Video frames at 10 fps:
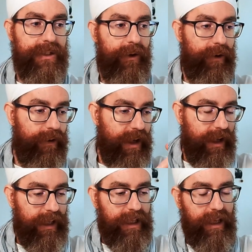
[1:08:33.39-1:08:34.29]
so
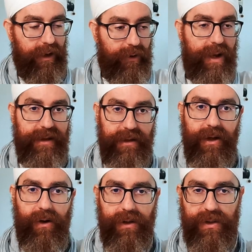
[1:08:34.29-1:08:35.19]
he created
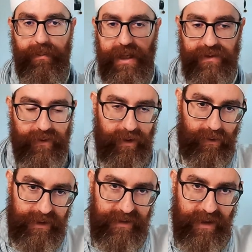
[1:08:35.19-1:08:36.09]
the whole space for the
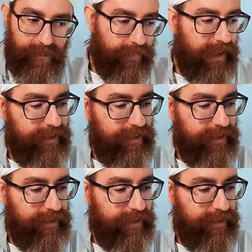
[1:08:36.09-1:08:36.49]
Golden Temple.